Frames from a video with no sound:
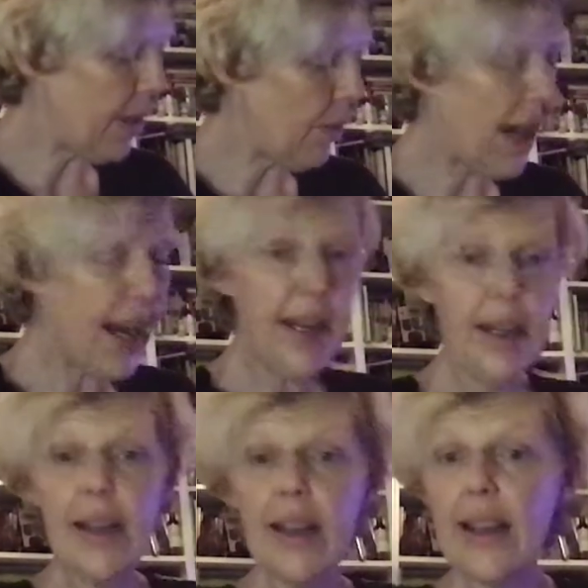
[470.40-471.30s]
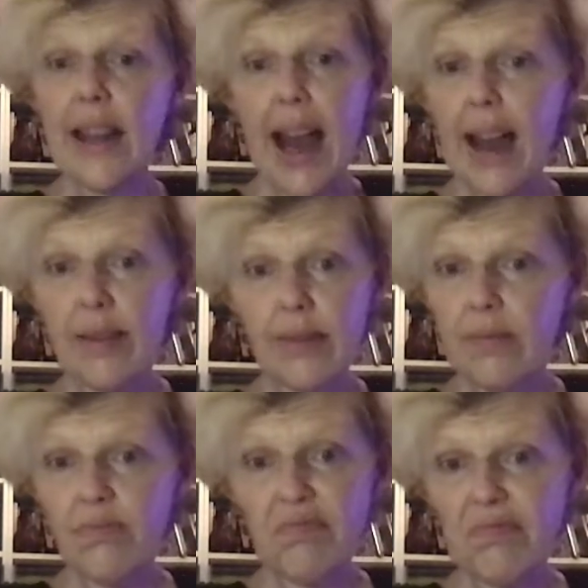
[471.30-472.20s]
right, that
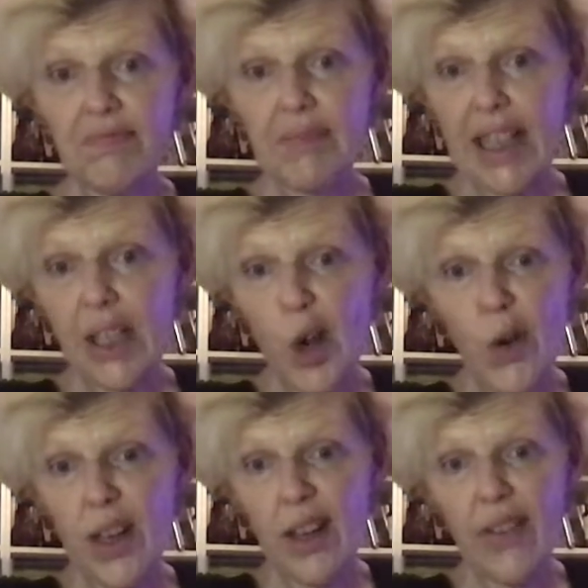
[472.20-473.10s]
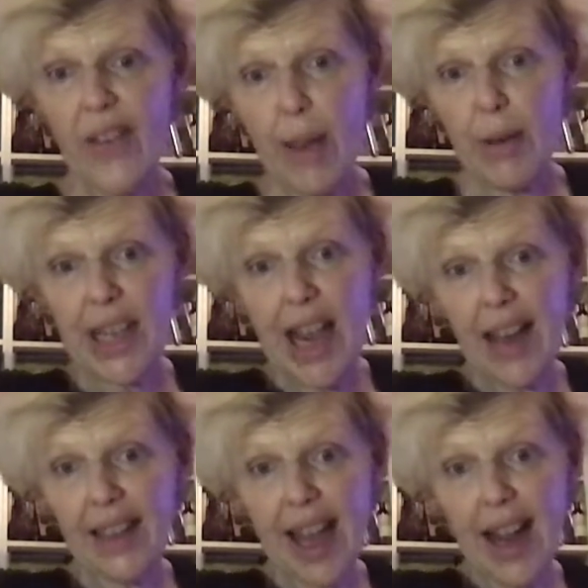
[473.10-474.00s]
it's coated in the fabric
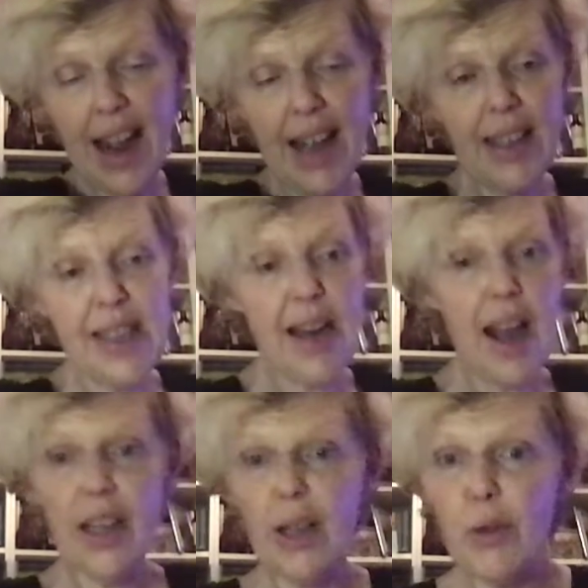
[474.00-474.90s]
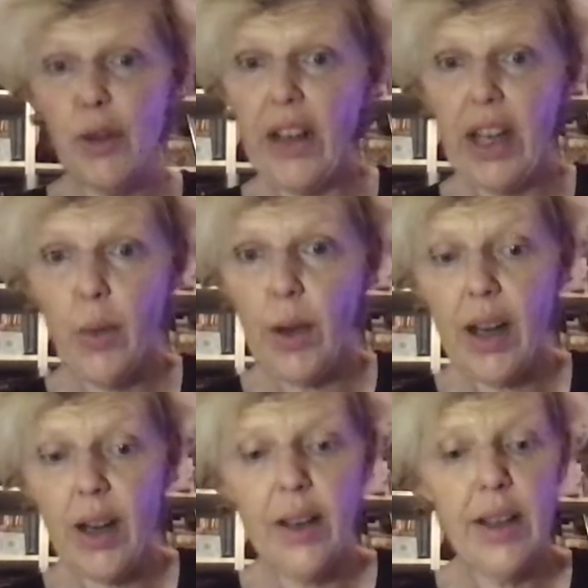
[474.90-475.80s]
tack. That eyelet's not going to move
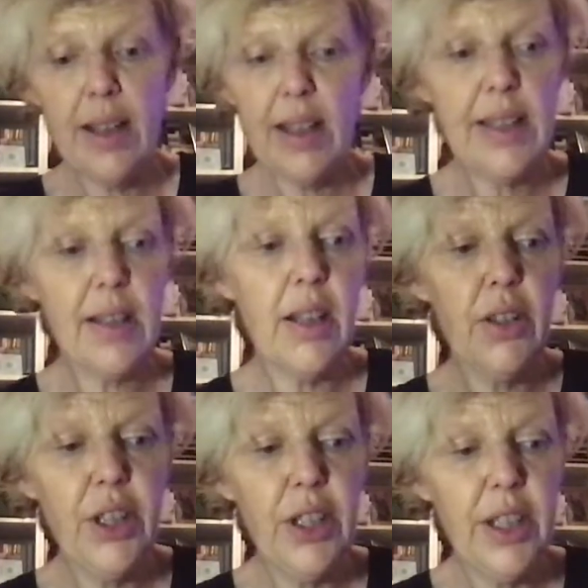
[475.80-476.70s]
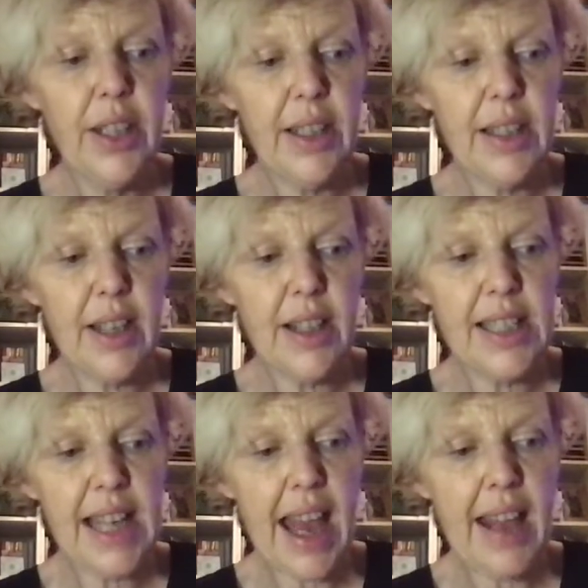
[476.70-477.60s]
anywhere. It's all good. It's all
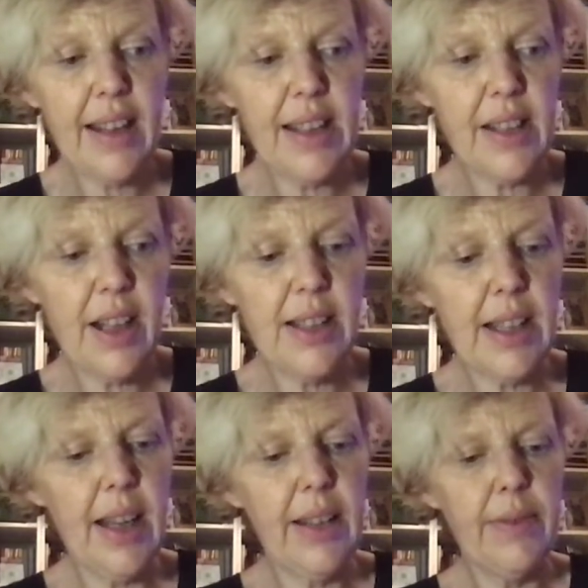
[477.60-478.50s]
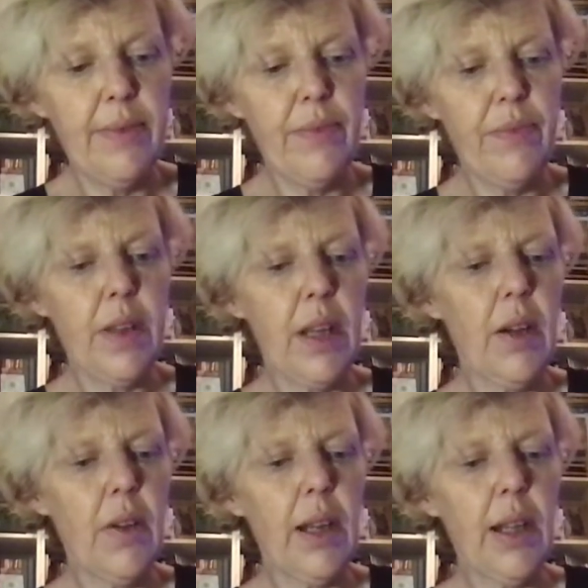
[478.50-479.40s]
set. It's all done.
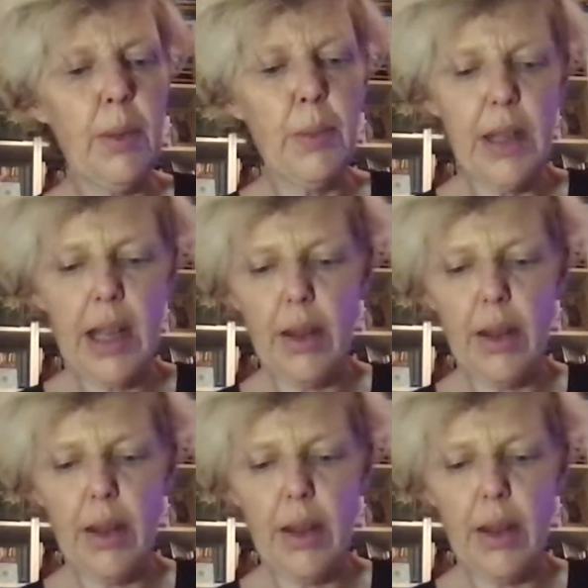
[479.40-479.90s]
Okay, let me put that